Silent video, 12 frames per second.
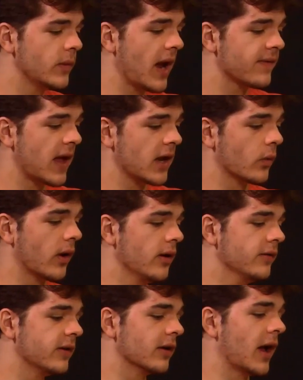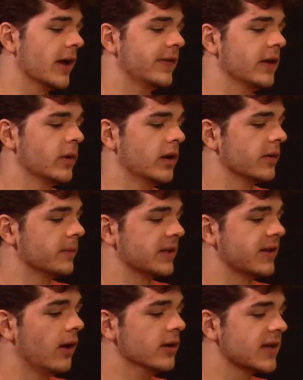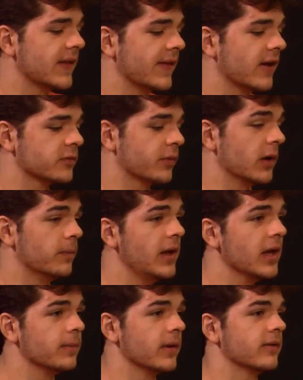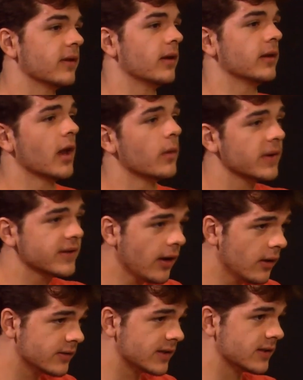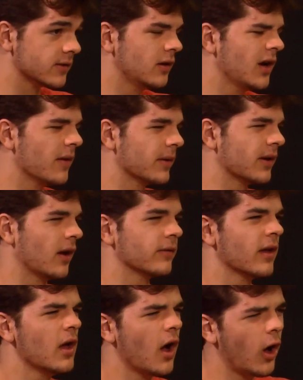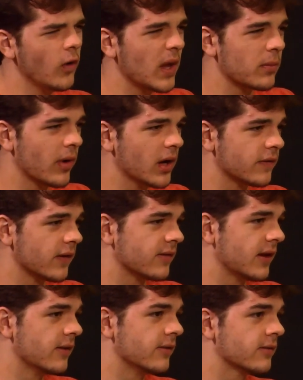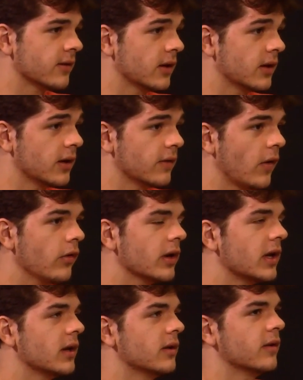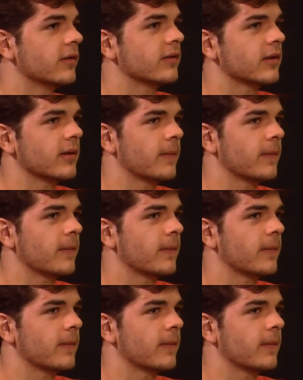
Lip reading: we have that anywhere else here. I think when McDonald's had that, that was pretty big because McDonald's all-day breakfast is very just.